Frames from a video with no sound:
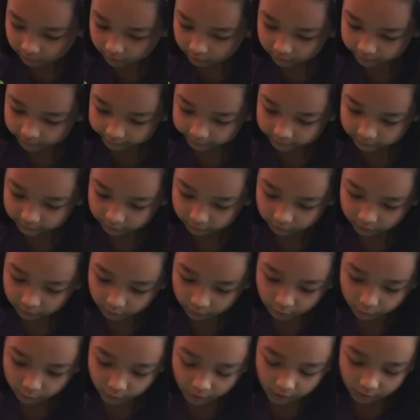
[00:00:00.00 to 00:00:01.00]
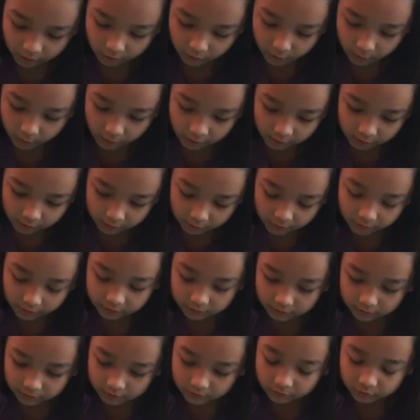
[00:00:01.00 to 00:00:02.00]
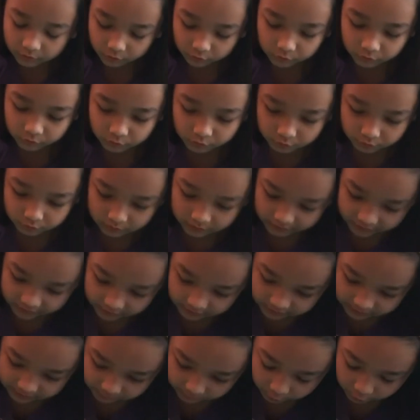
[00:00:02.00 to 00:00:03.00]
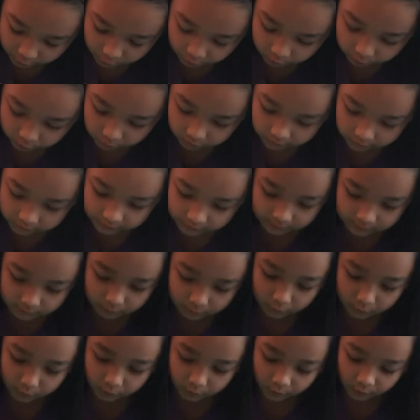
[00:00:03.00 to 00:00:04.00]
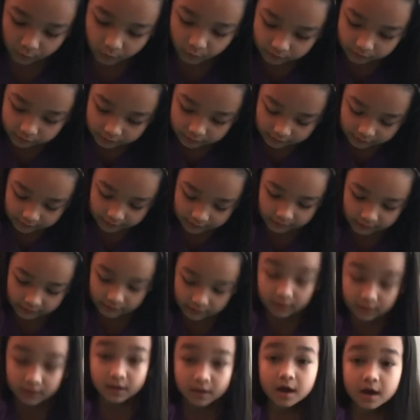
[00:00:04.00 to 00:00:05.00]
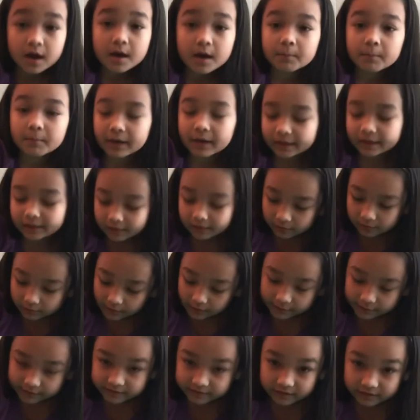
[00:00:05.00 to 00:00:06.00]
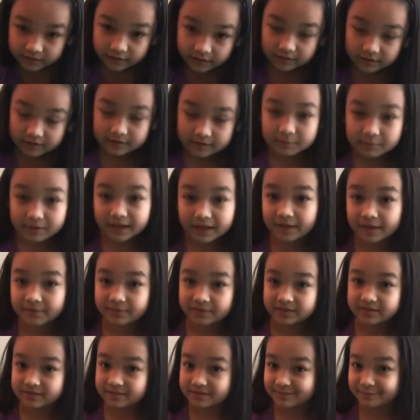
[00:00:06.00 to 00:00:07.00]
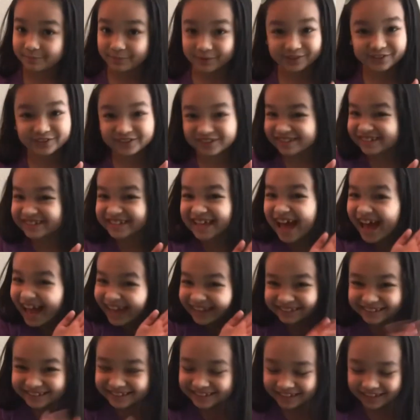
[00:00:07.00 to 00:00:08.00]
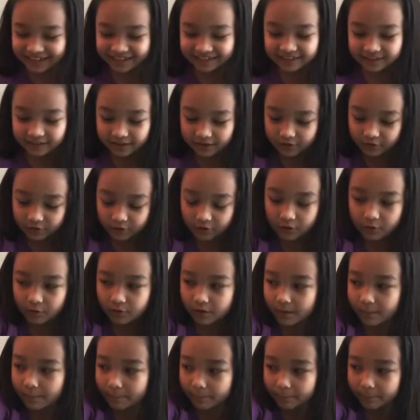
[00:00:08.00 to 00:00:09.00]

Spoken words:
like he'll go walk, walk, walk. Ooh, here's some gold, more gold, and he might collect it because he might have a special sack, and then he'll go up